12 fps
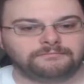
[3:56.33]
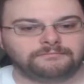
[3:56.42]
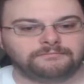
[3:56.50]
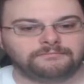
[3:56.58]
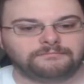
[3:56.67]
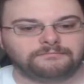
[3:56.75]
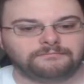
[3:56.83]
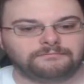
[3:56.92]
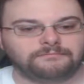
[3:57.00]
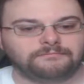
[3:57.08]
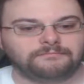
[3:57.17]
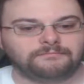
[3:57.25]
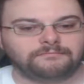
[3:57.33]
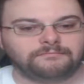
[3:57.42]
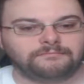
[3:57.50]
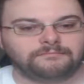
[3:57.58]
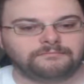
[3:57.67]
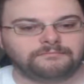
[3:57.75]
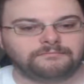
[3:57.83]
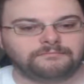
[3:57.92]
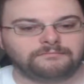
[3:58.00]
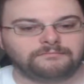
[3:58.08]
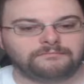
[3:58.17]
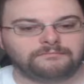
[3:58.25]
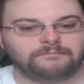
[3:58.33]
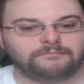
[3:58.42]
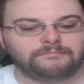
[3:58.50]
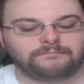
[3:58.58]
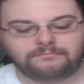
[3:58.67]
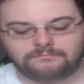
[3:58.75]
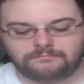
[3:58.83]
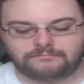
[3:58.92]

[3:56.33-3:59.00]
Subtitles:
(silence)